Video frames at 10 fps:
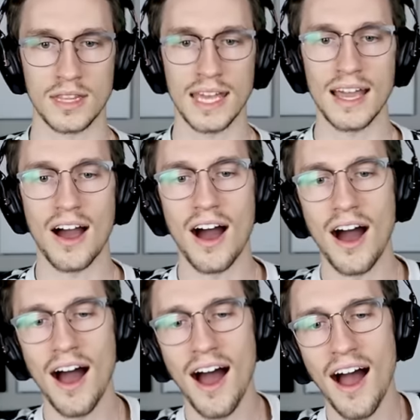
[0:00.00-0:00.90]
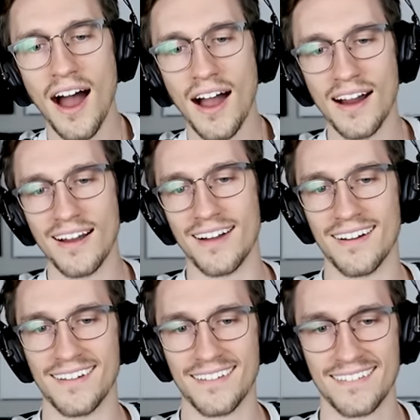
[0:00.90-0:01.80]
They
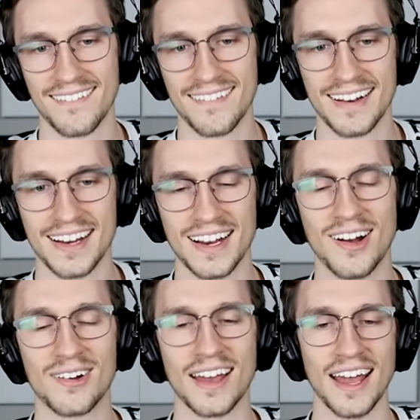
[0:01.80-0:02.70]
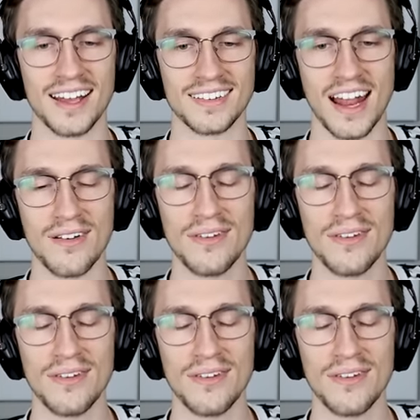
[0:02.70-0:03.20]
are! Okay, I